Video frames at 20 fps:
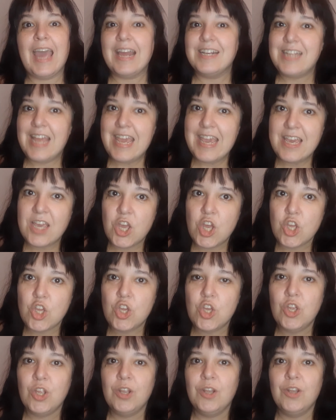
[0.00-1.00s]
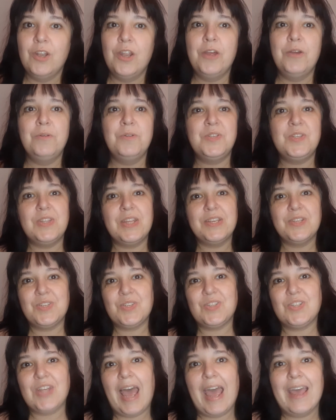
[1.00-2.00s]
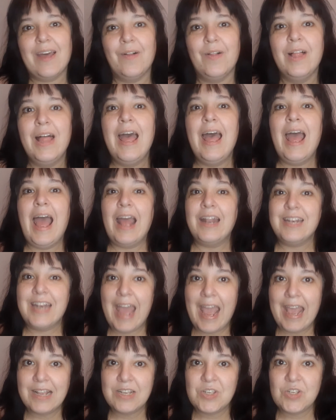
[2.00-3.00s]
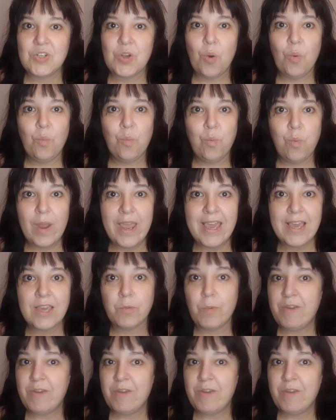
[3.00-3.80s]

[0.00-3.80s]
And he concludes this tale next week.